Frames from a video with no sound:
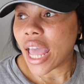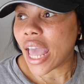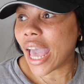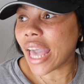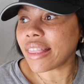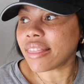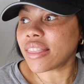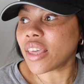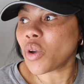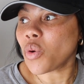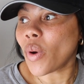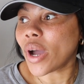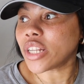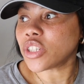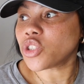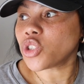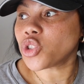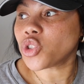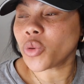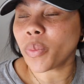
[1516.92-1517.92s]
And they
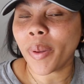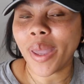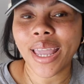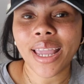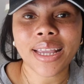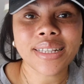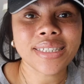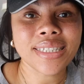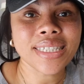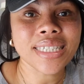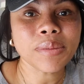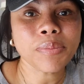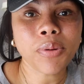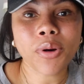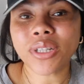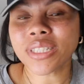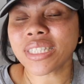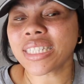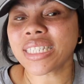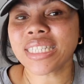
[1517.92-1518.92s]
want you to pay the
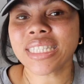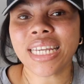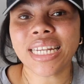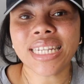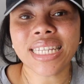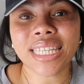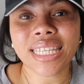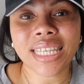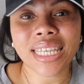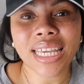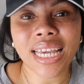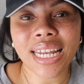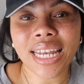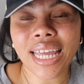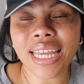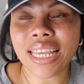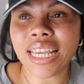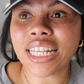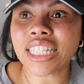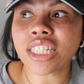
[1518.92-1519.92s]
deposit that is here.
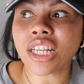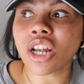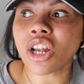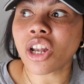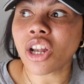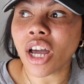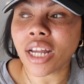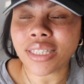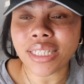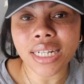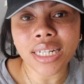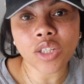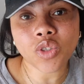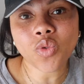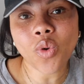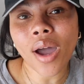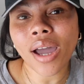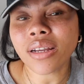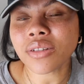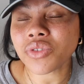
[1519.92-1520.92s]
Like, it's a lot, and it's
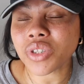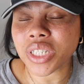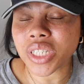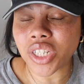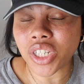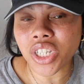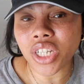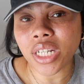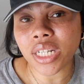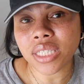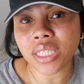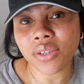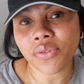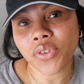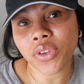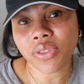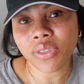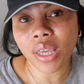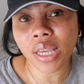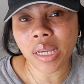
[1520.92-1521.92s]
quite ridiculous
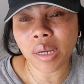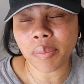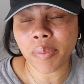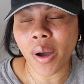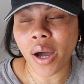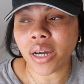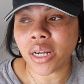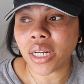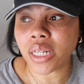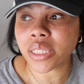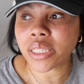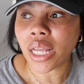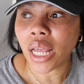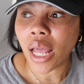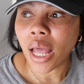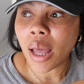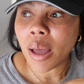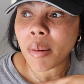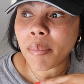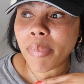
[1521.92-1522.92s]
if you think about it.
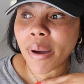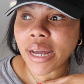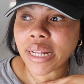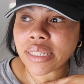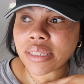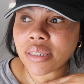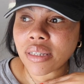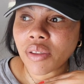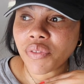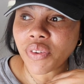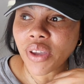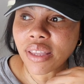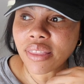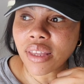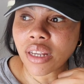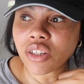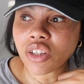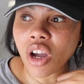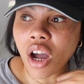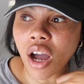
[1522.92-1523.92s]
But the fact
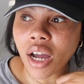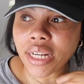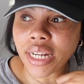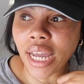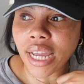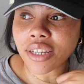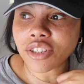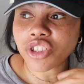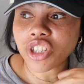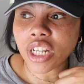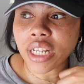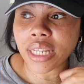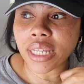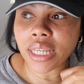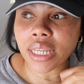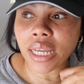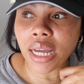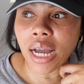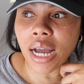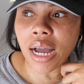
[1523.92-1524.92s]
that God
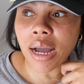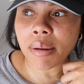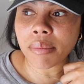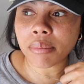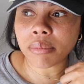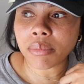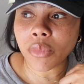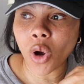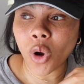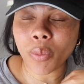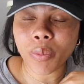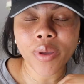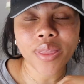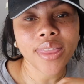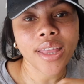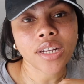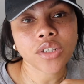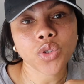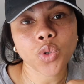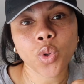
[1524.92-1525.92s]
actually
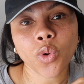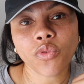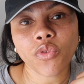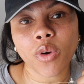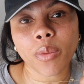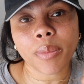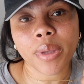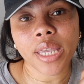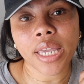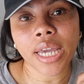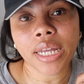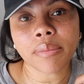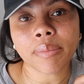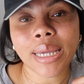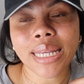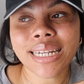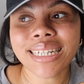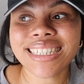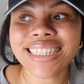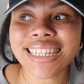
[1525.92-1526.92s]
opened that door for me and
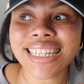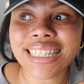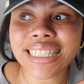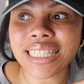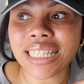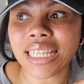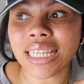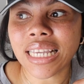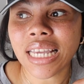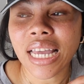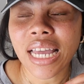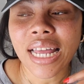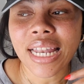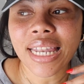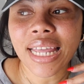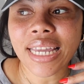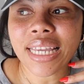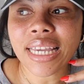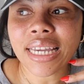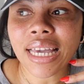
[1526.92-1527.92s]
made it easy,
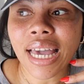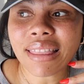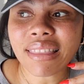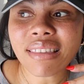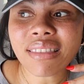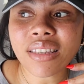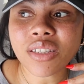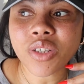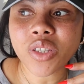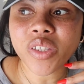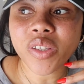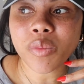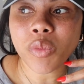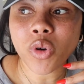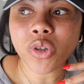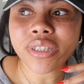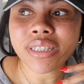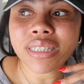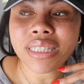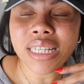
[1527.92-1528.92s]
like, I think this is the
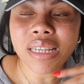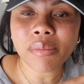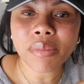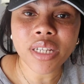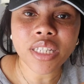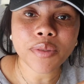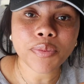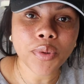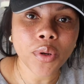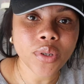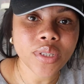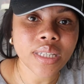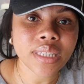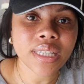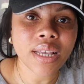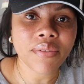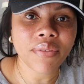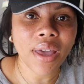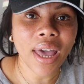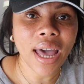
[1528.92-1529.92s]
most seamless
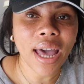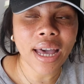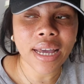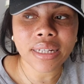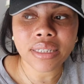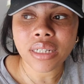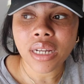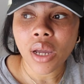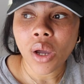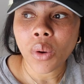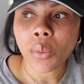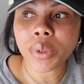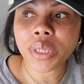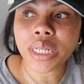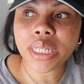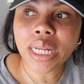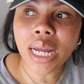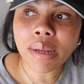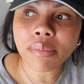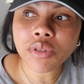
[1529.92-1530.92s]
process I've had when
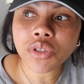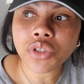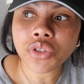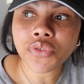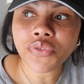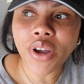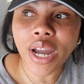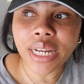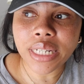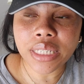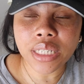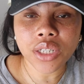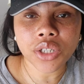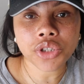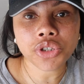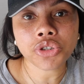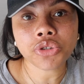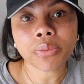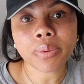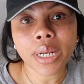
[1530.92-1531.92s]
it comes to finding
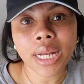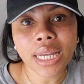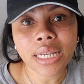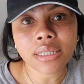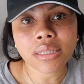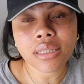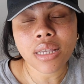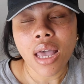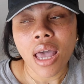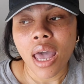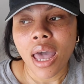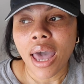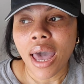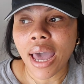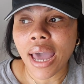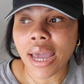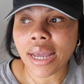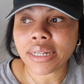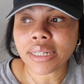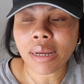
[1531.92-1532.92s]
a new place.
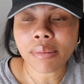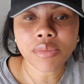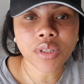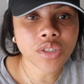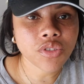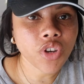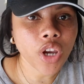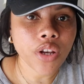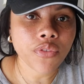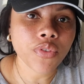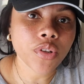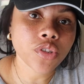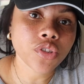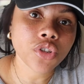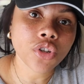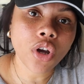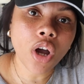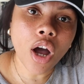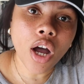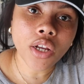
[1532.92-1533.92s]
And I'm just grateful
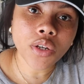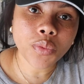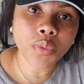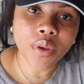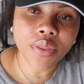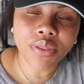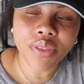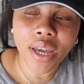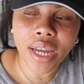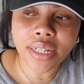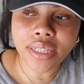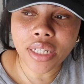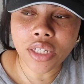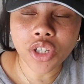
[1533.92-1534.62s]
to God with that.